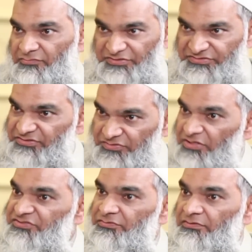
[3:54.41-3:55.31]
Christians
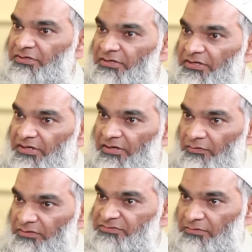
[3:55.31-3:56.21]
also
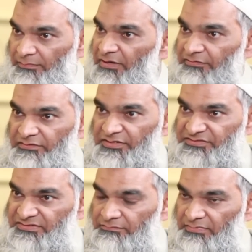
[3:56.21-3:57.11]
hold to a
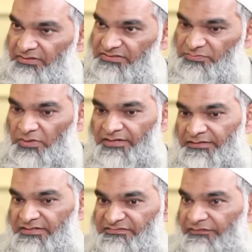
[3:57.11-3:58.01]
monotheism, but it's one
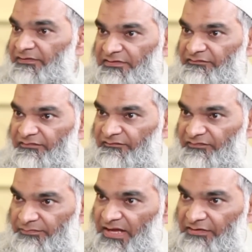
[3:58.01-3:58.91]
that is very different
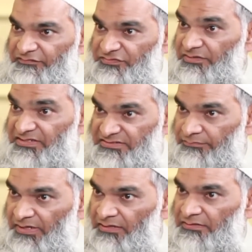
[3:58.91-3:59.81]
from that of
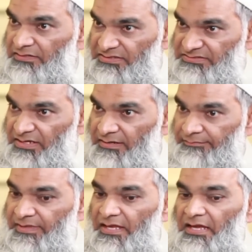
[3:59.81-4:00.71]
Judaism and Islam.